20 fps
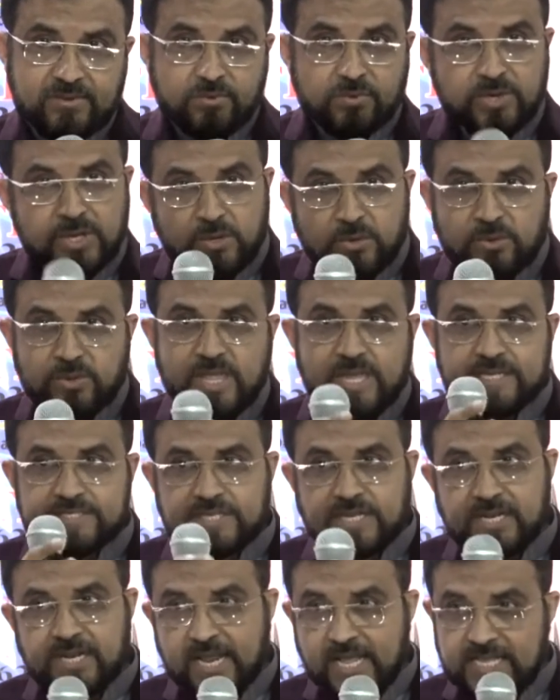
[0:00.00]
We know
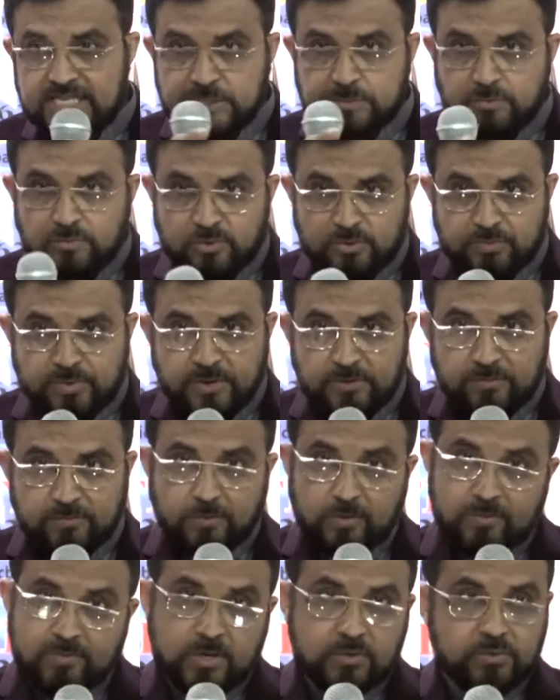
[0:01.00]
that Jannah is more beautiful,